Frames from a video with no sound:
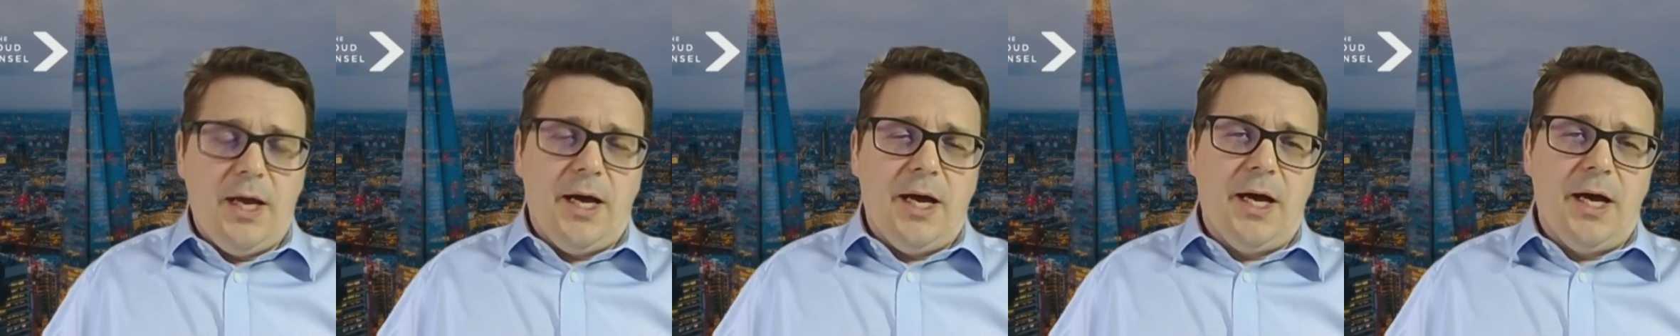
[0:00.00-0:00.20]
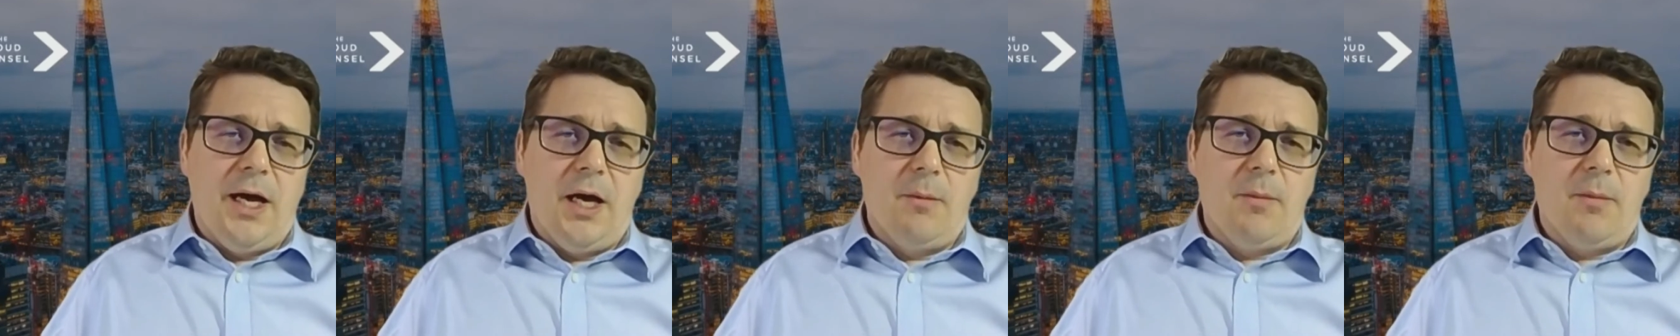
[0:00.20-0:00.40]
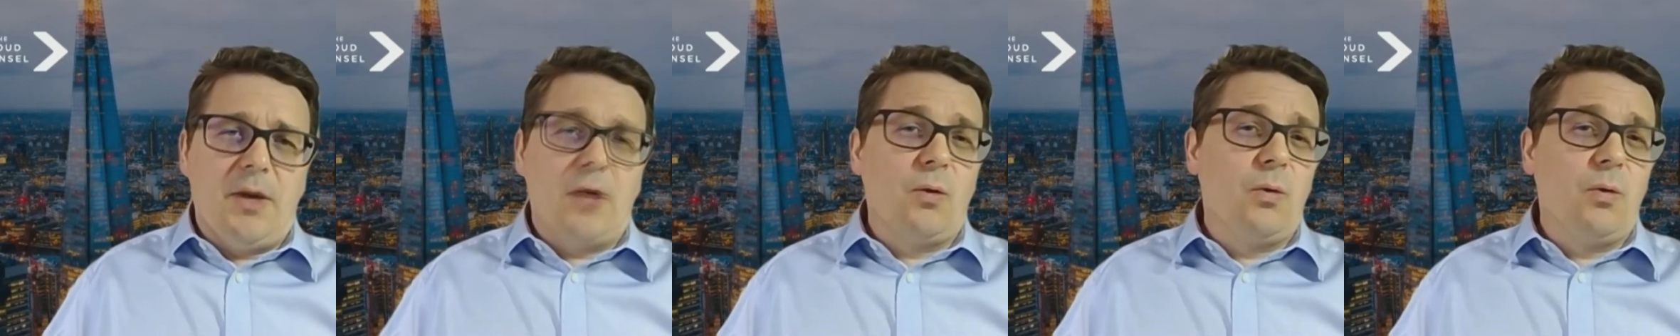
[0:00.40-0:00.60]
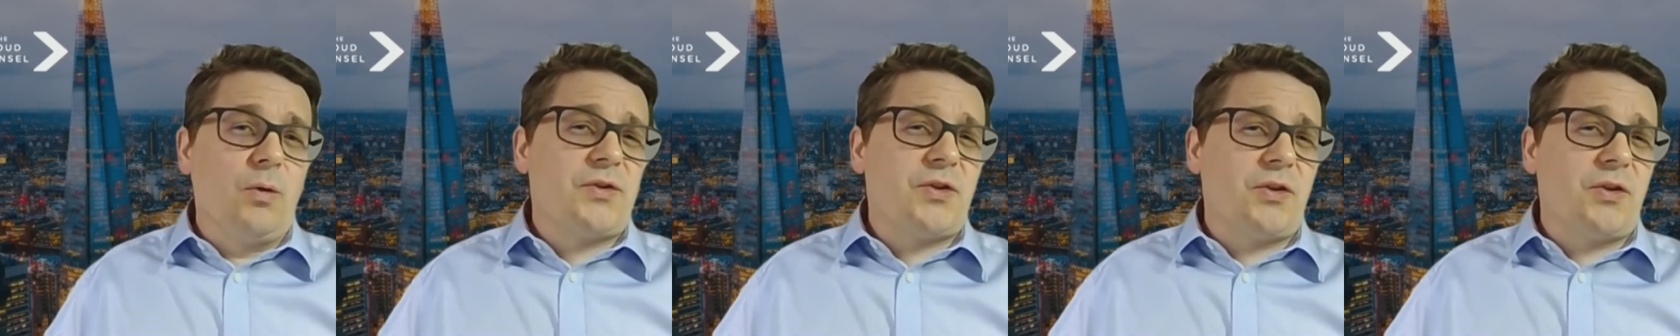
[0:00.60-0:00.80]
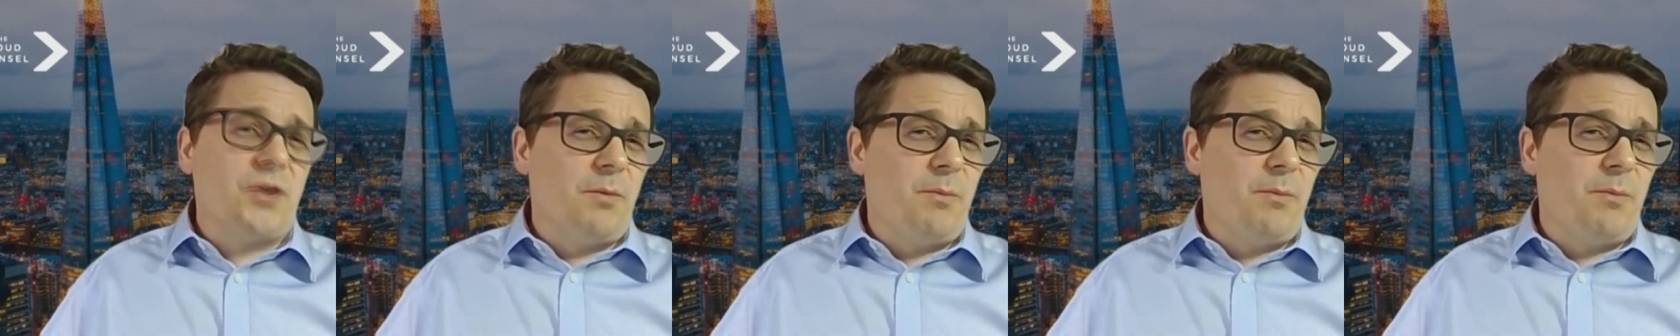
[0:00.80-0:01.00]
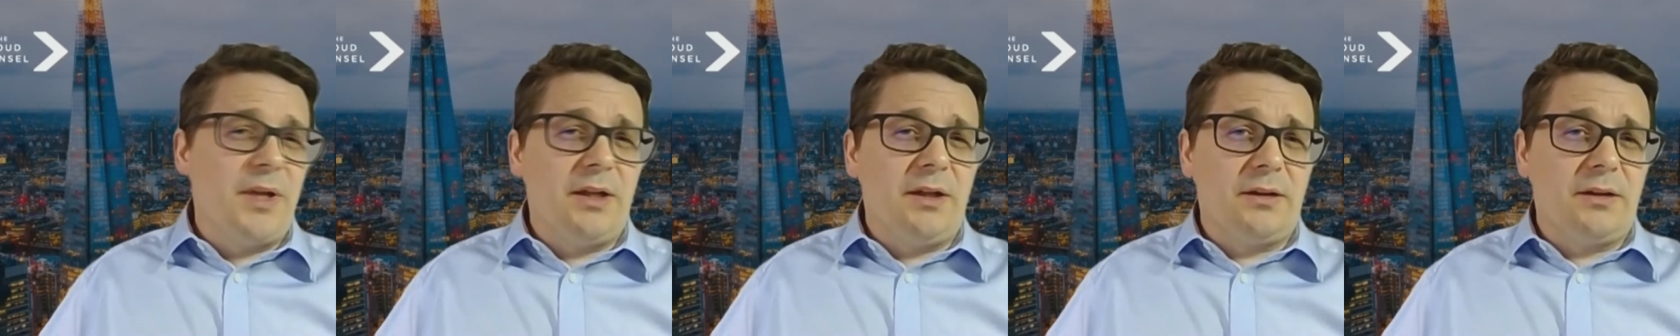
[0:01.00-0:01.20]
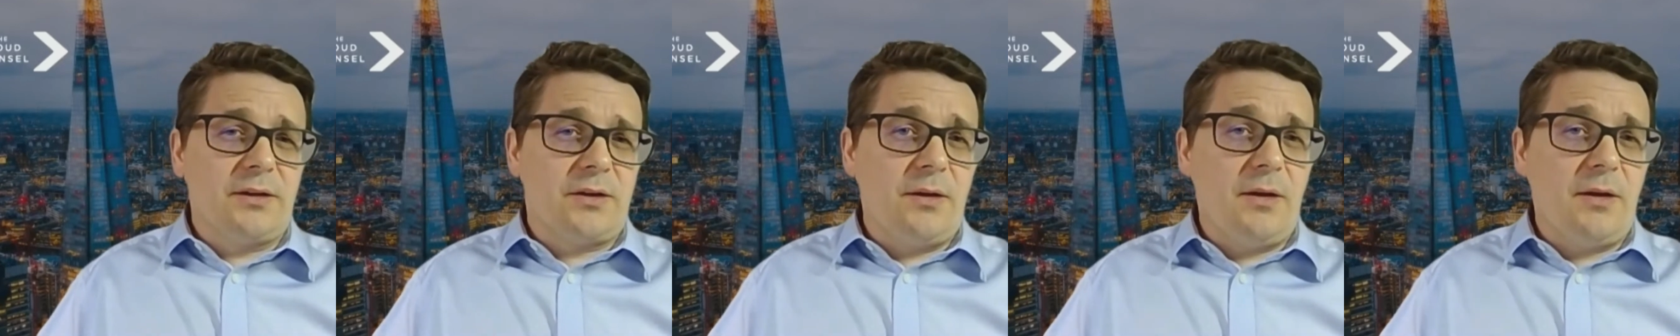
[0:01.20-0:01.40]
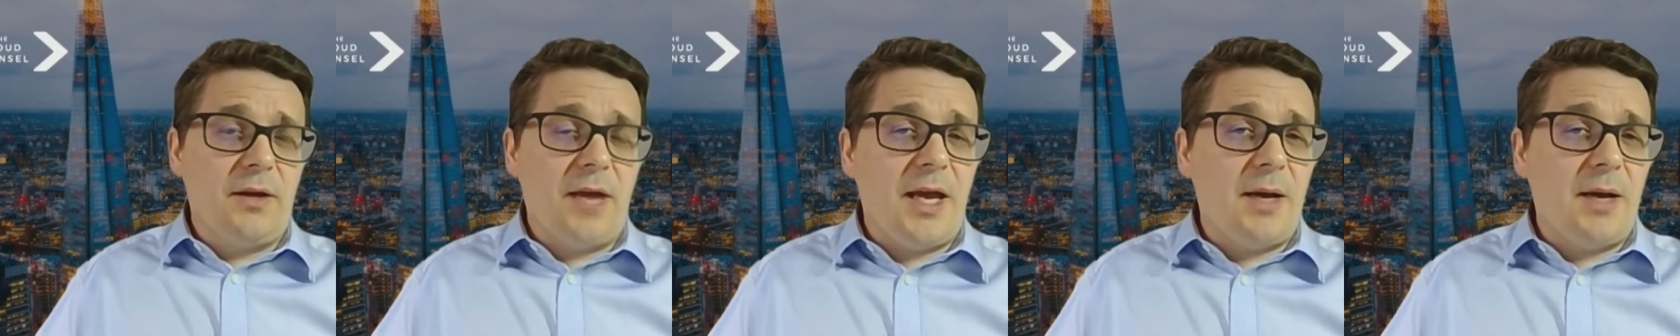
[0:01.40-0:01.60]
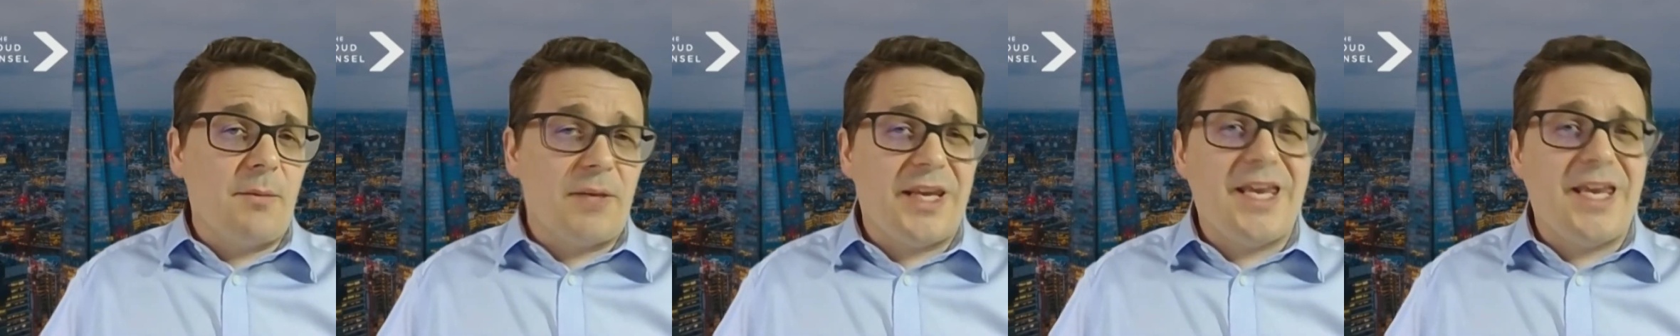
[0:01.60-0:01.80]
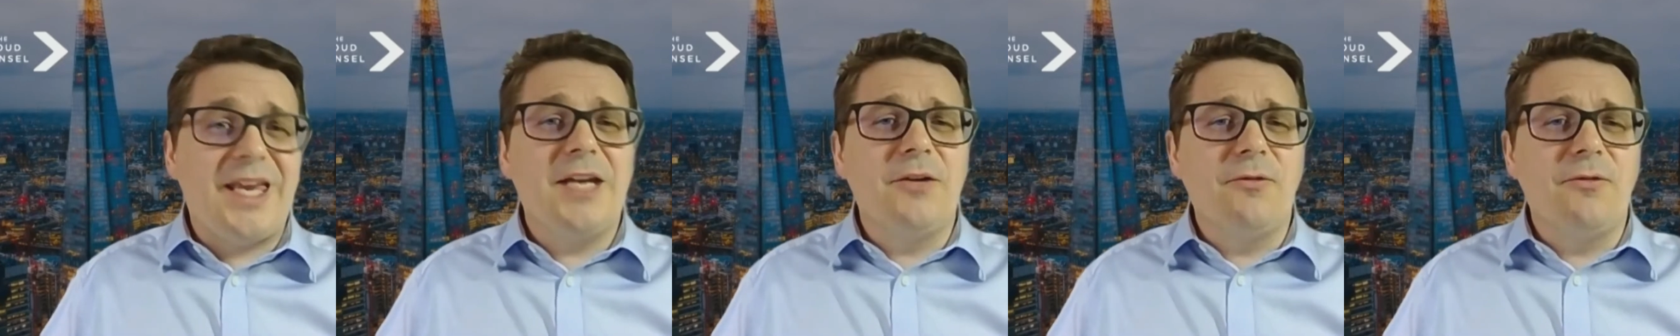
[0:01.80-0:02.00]
and also to build
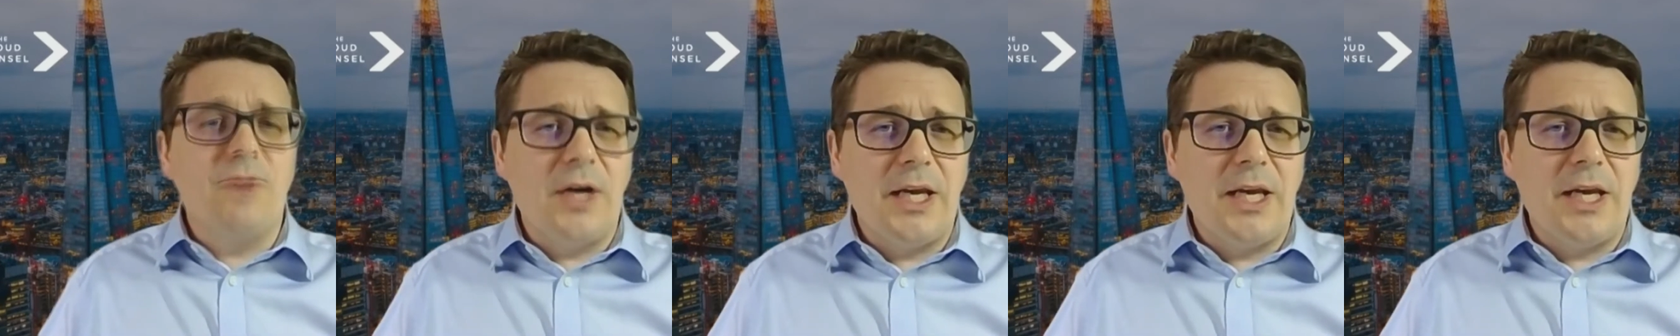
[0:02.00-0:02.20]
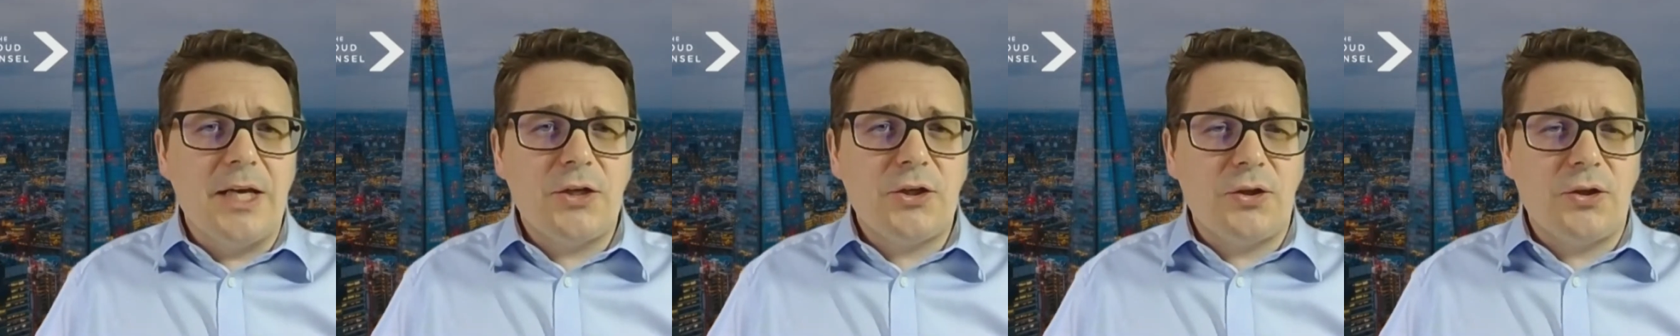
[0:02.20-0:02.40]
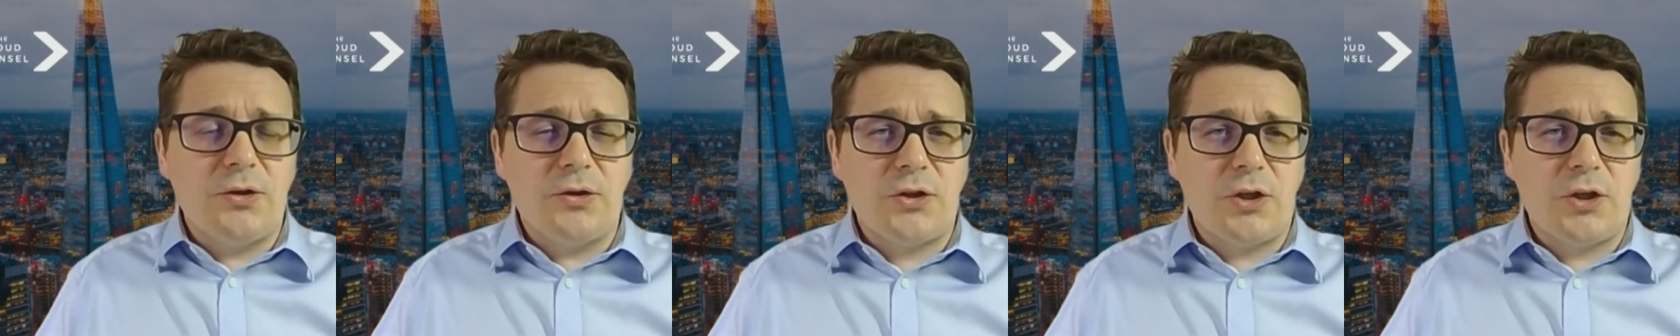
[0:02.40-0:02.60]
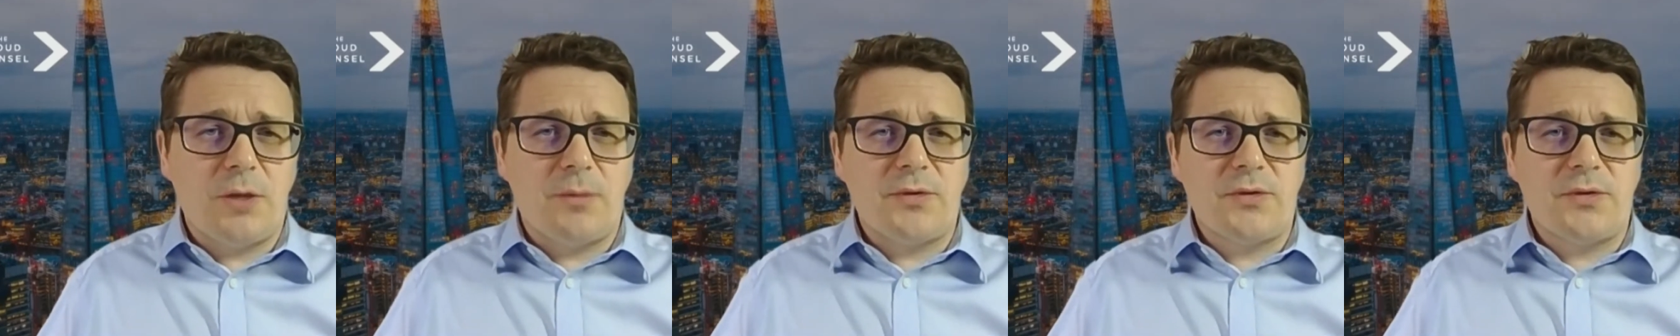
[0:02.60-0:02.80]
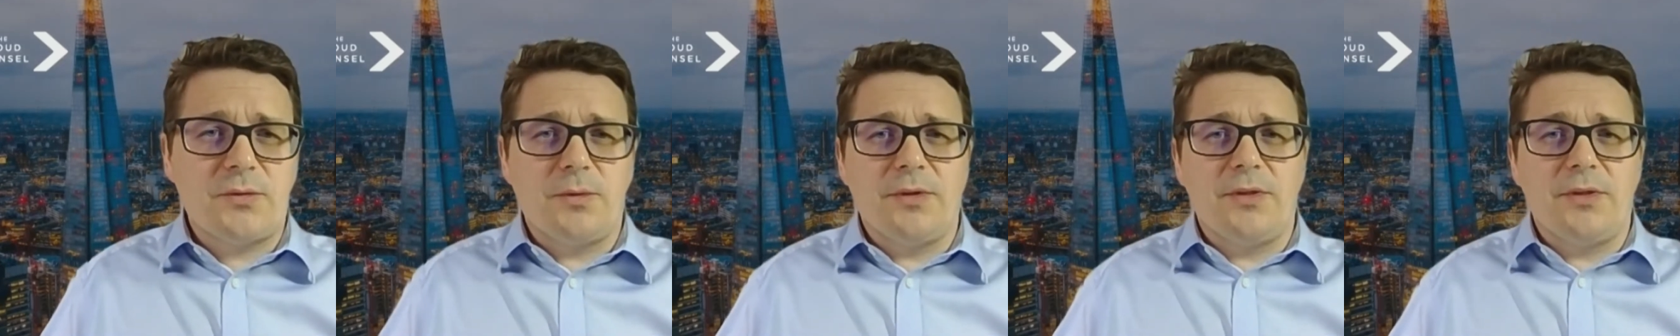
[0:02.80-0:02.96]
key relationships